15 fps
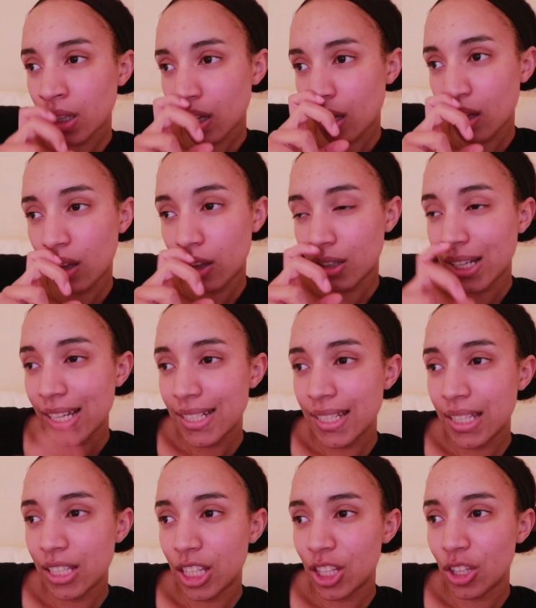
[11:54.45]
the
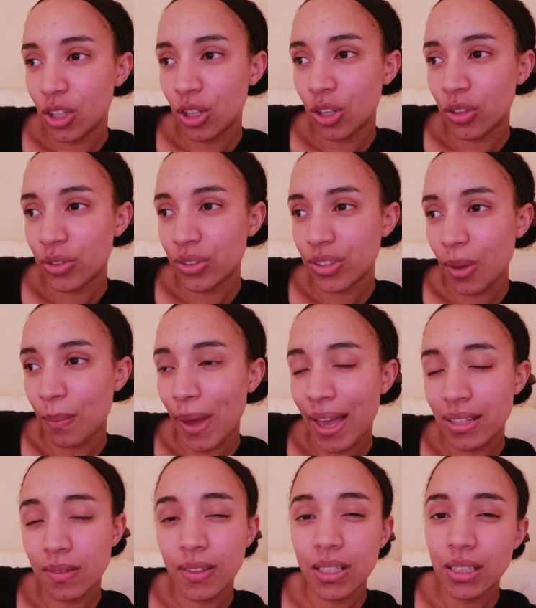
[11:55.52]
lady who's a
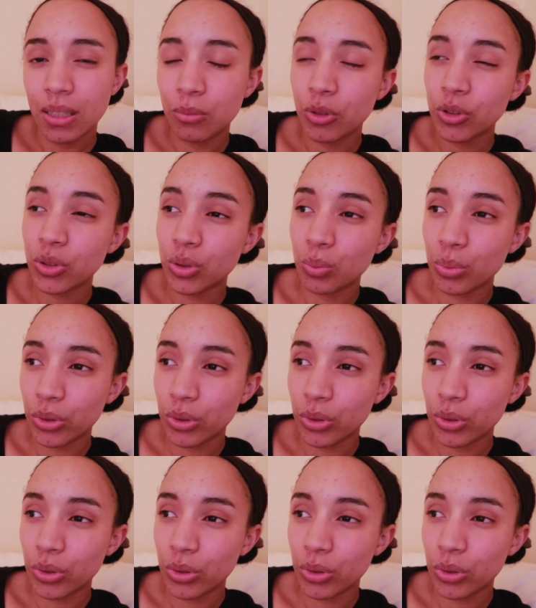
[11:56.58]
past victim, who's